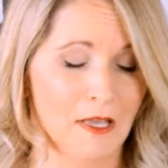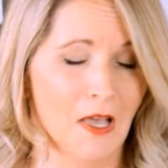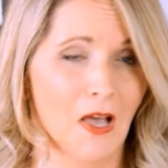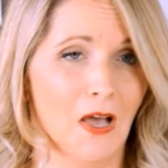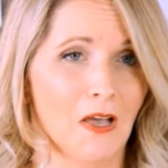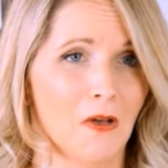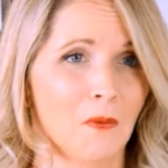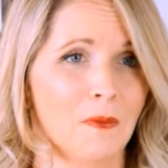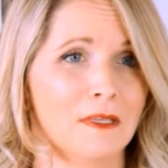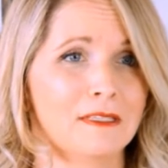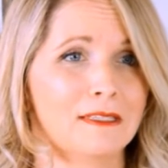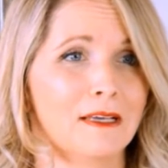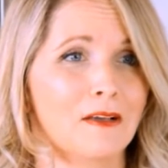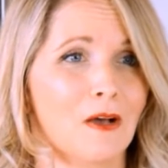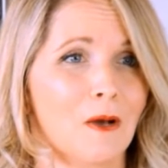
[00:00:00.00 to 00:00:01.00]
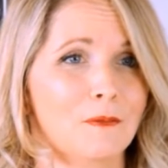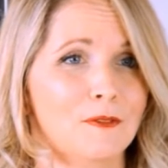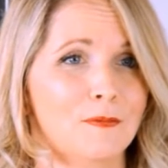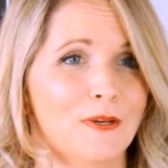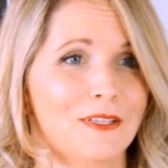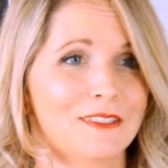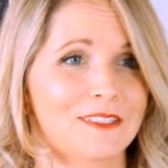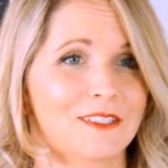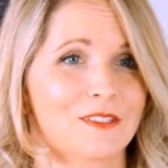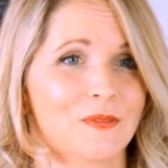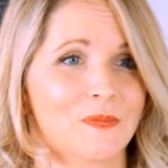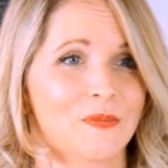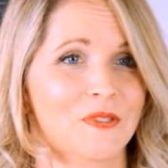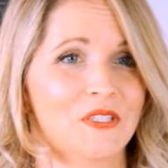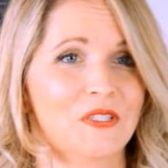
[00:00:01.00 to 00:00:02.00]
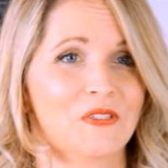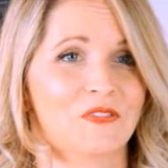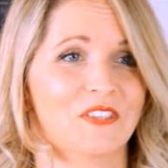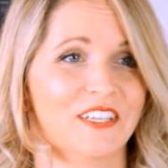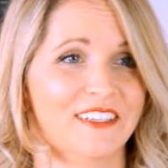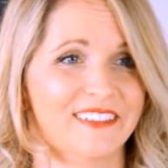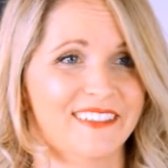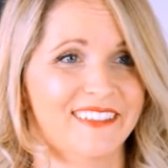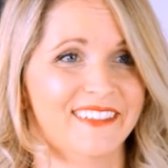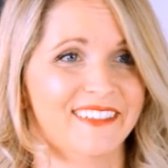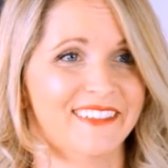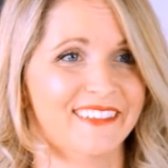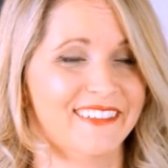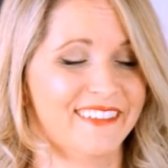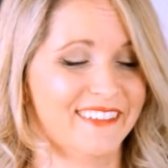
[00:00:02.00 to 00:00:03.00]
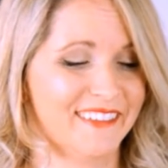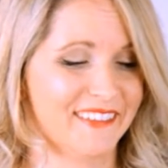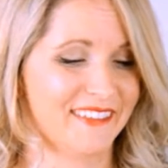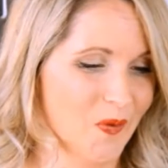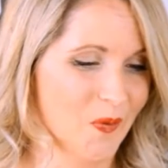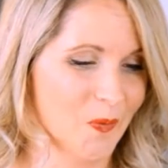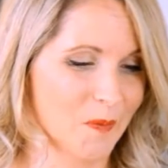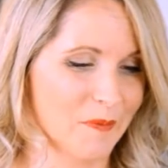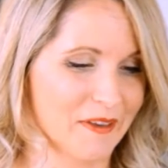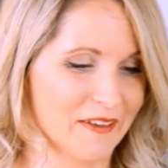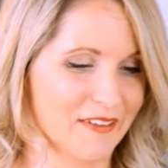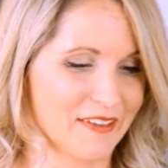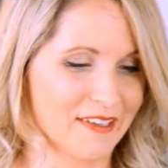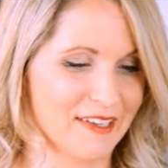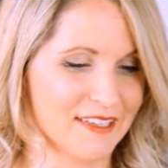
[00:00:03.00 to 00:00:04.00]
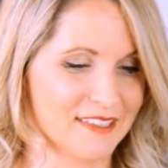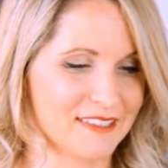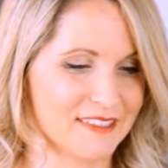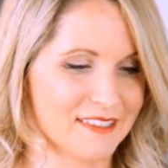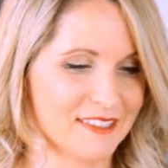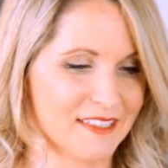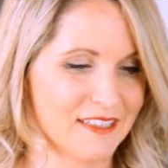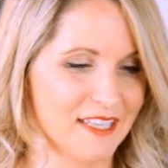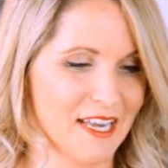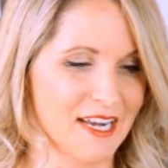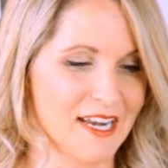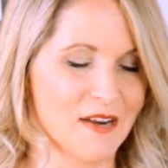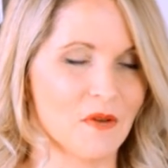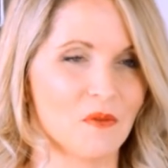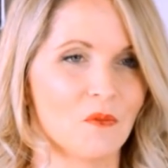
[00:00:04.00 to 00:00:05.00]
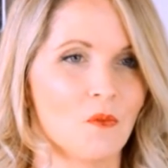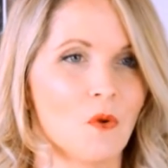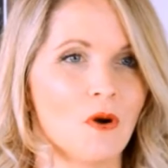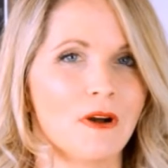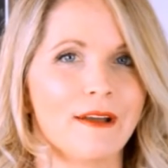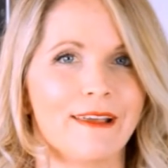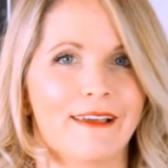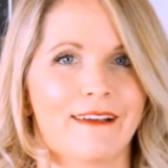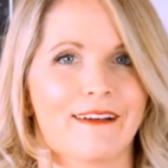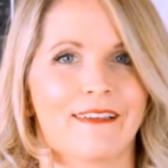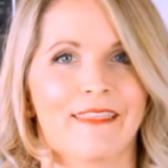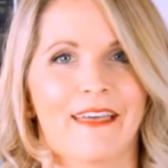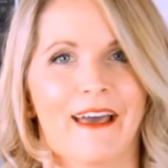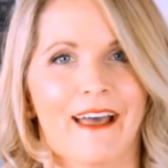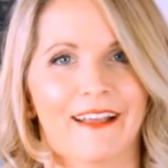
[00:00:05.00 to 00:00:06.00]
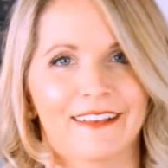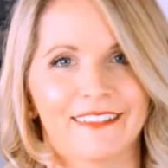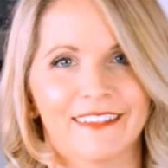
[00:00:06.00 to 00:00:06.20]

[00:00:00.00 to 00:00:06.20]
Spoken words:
I hope that's like ophthalmologist approved. Oh my goodness. They need a warning on that.